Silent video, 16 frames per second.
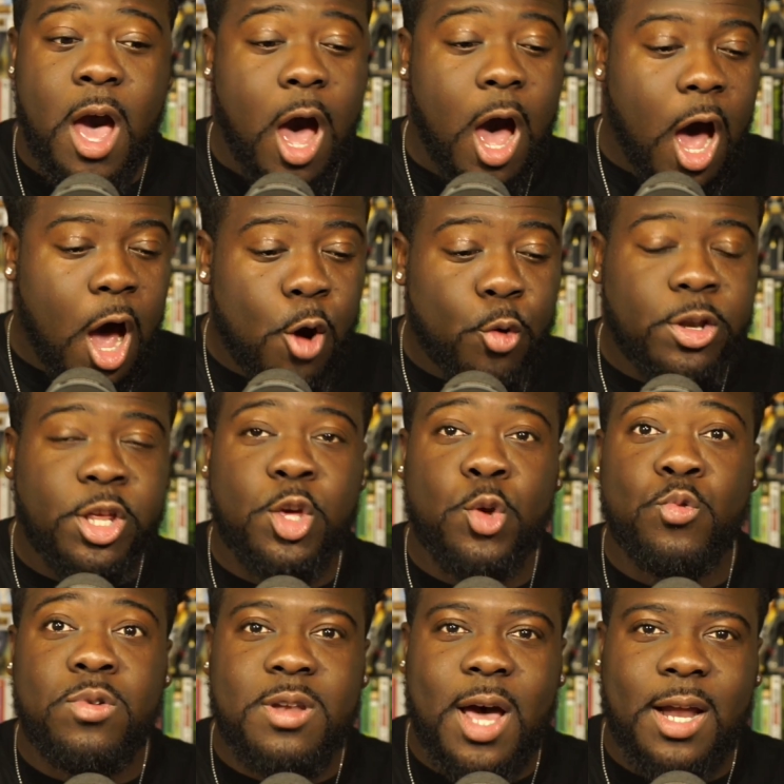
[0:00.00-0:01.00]
How do you
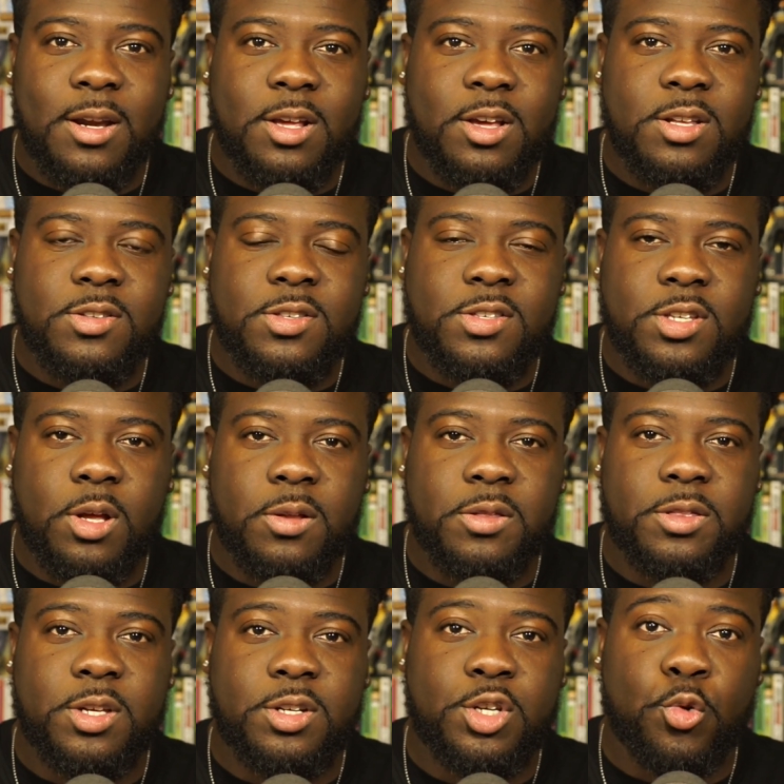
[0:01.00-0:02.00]
not consult
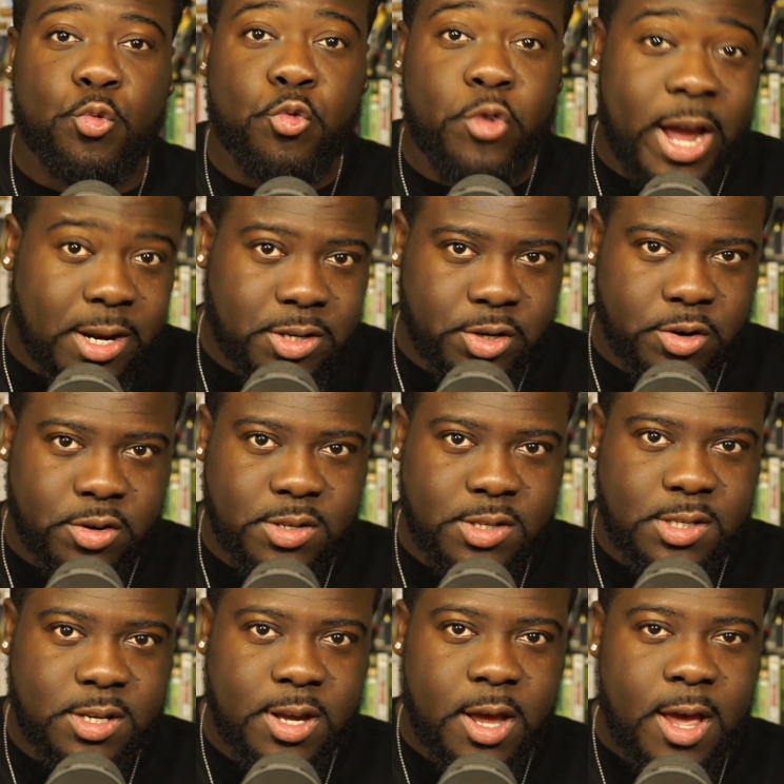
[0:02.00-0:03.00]
the
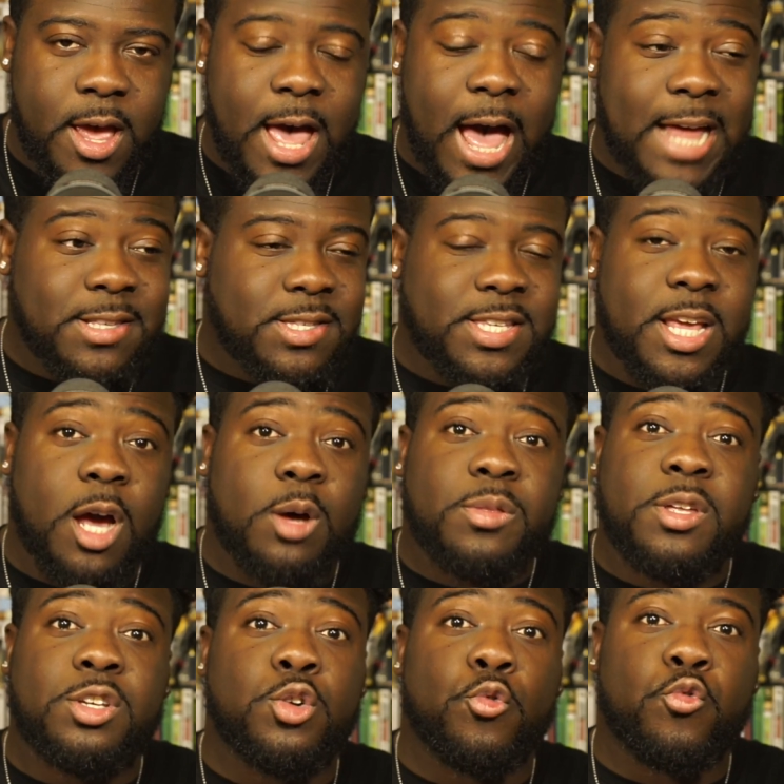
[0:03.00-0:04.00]
directors and see how
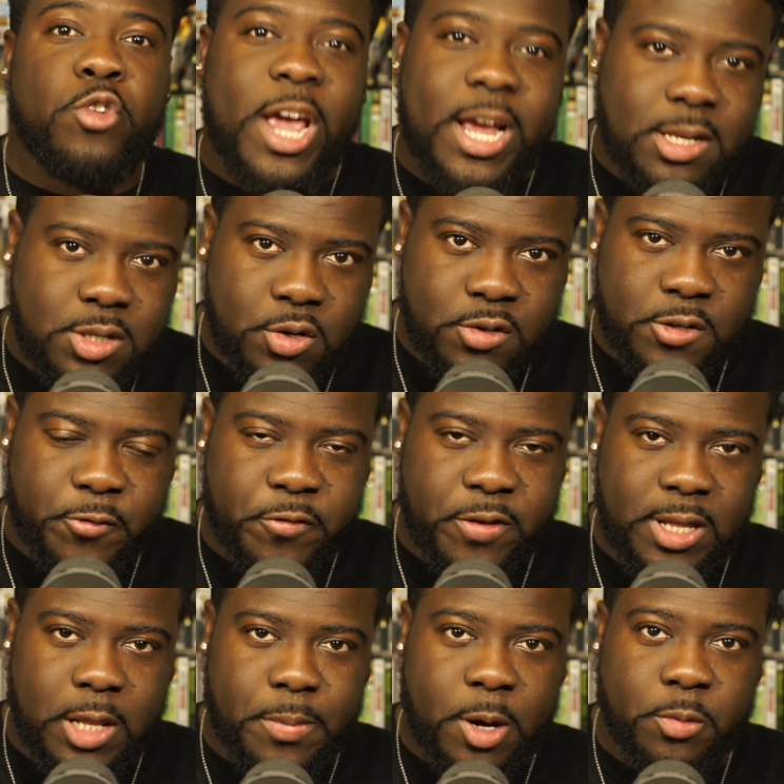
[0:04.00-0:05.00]
the directors
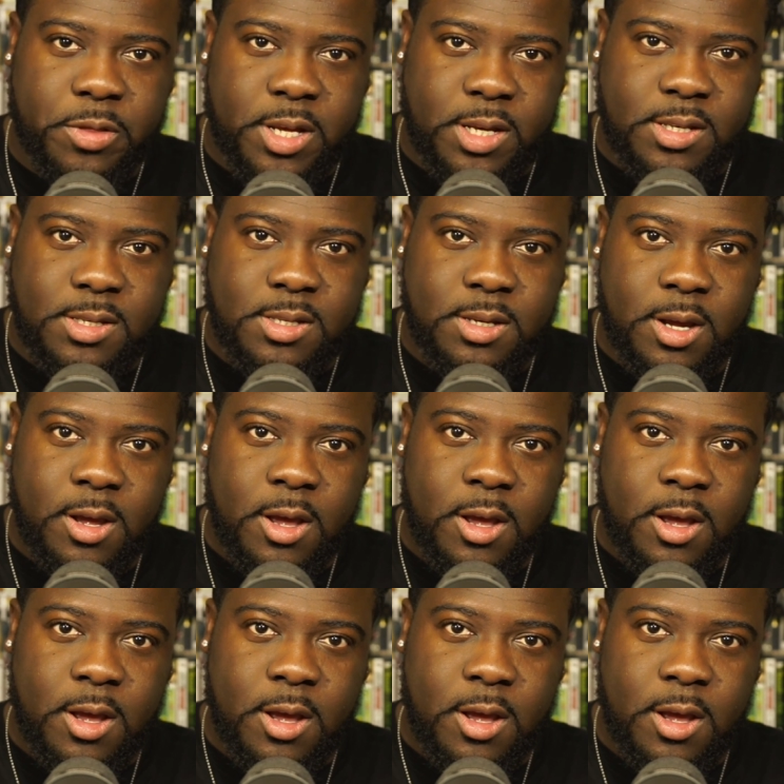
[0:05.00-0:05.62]
feel about this?